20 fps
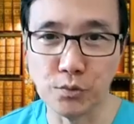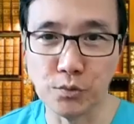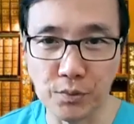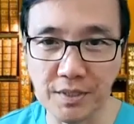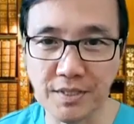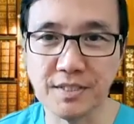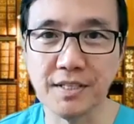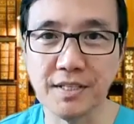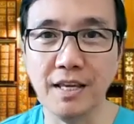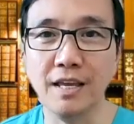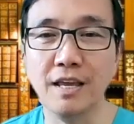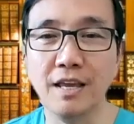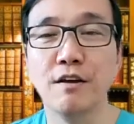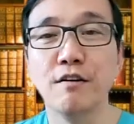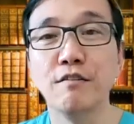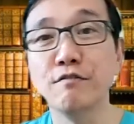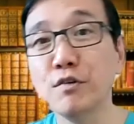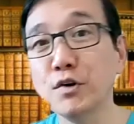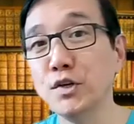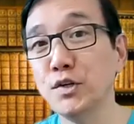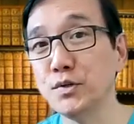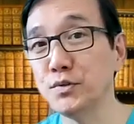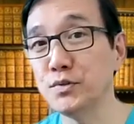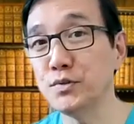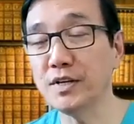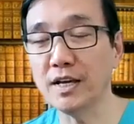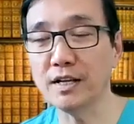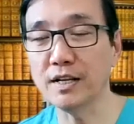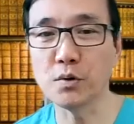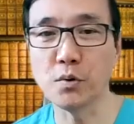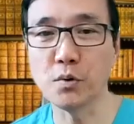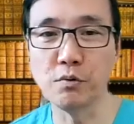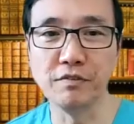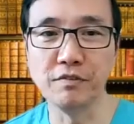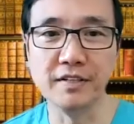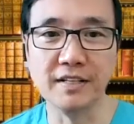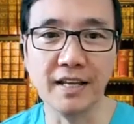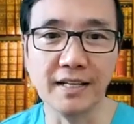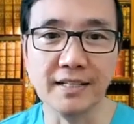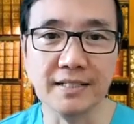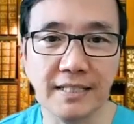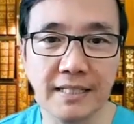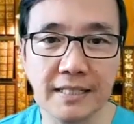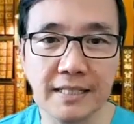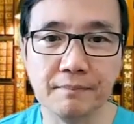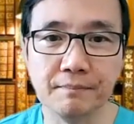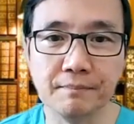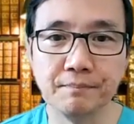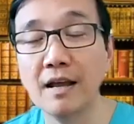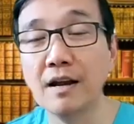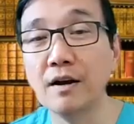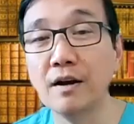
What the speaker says: risky for you to get COVID-19.